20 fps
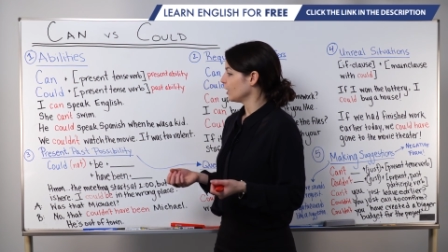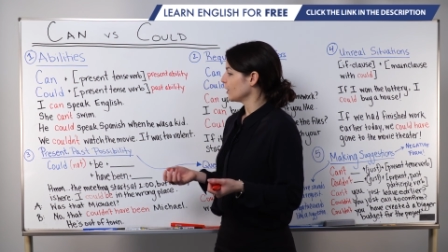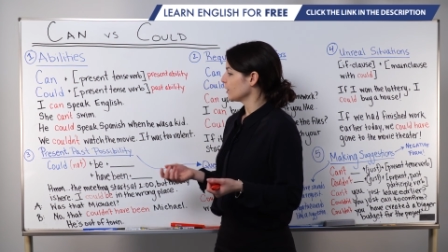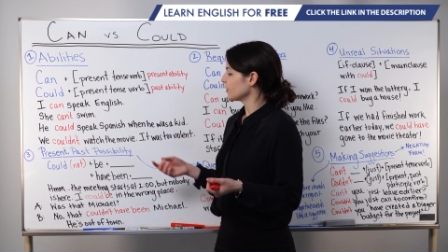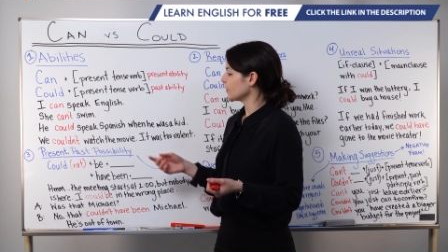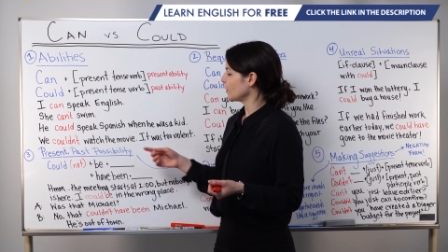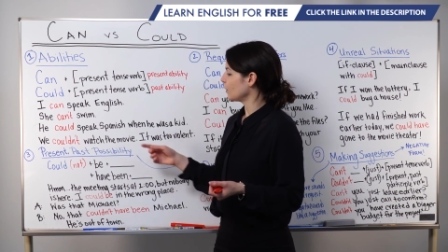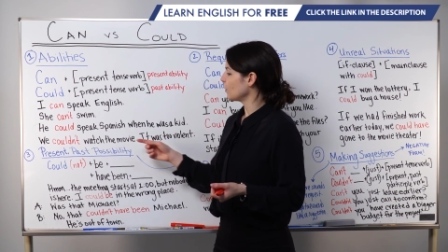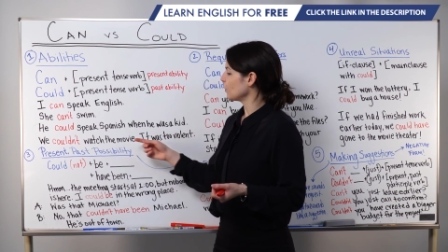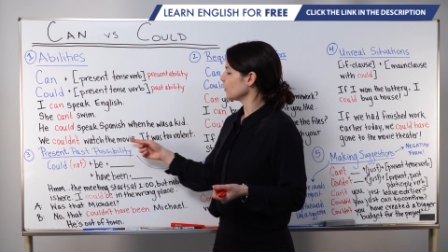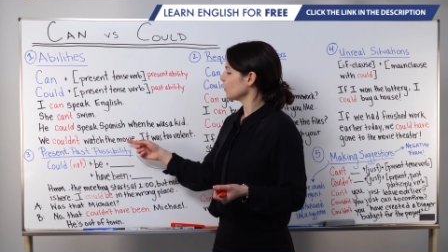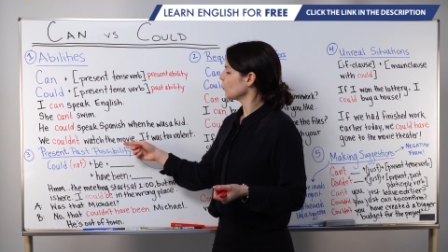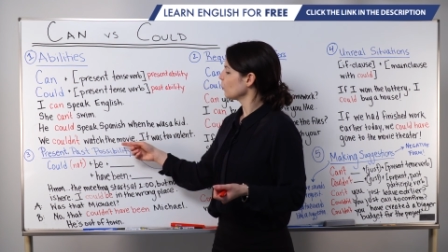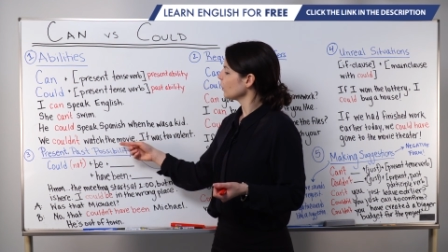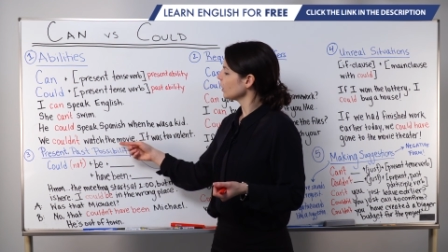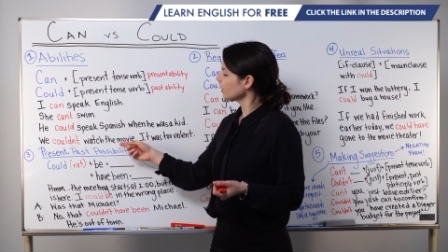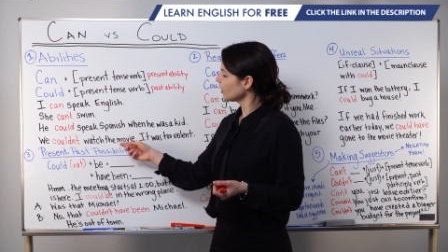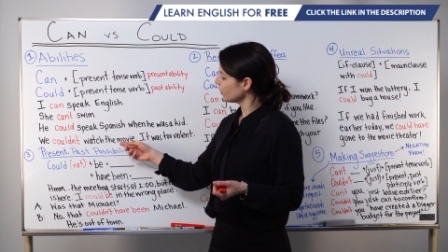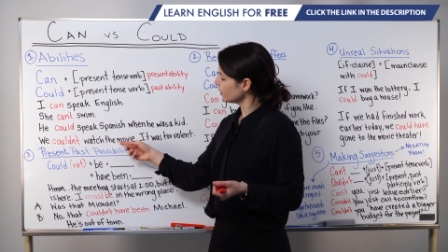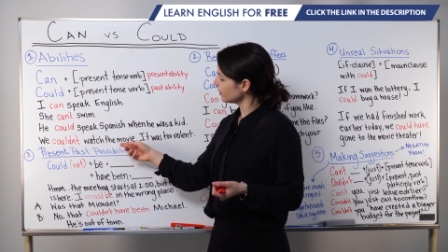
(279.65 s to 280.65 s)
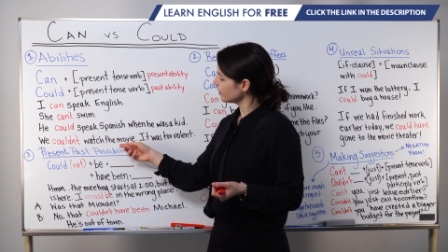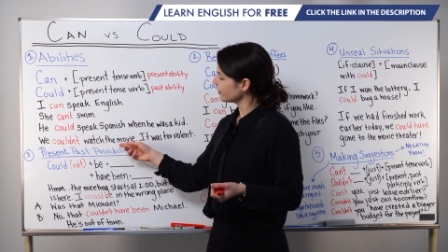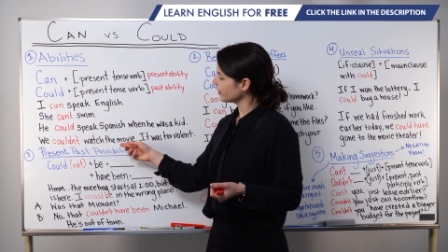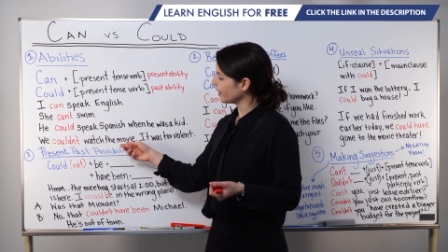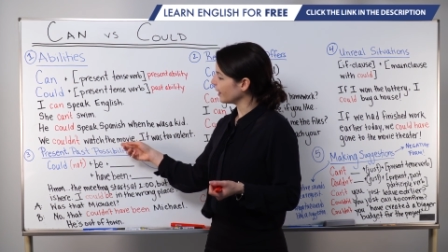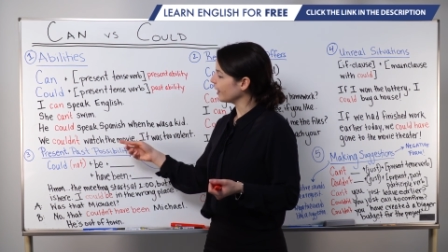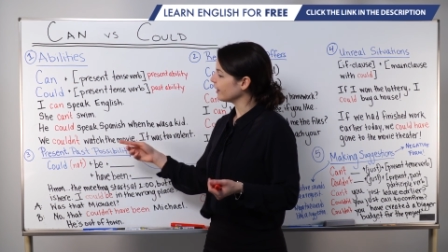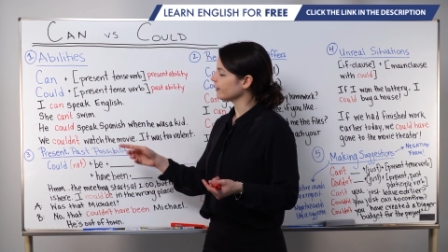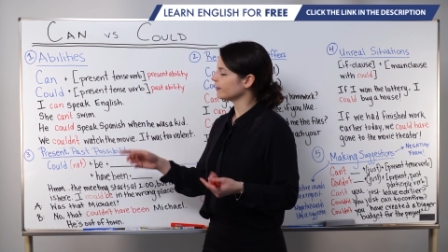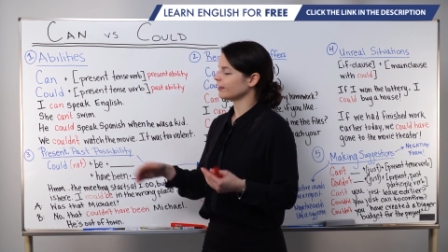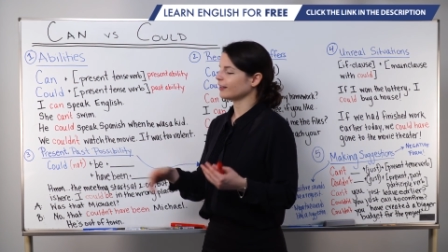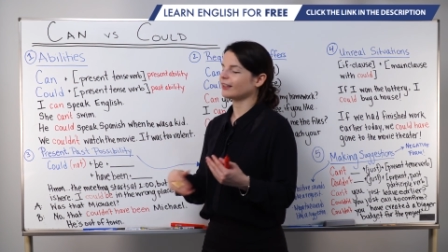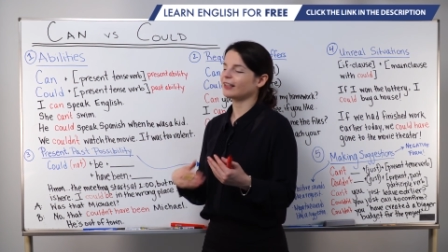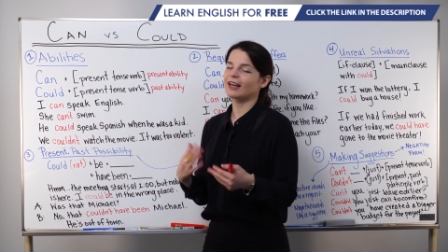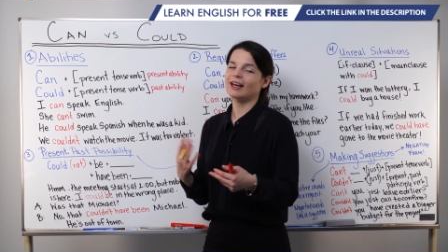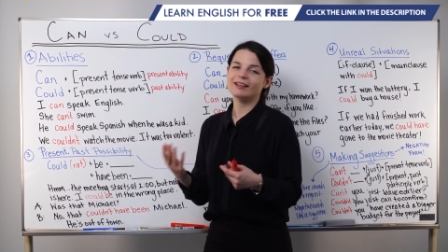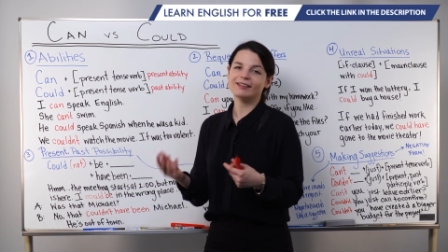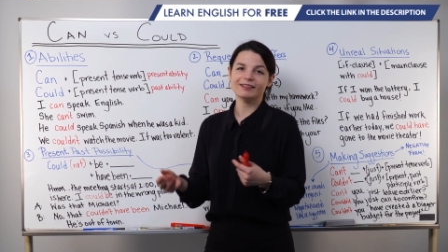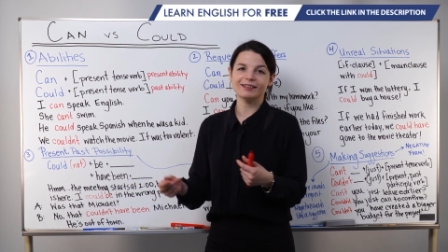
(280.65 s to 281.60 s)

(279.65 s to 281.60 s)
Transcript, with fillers: So we could say, yes,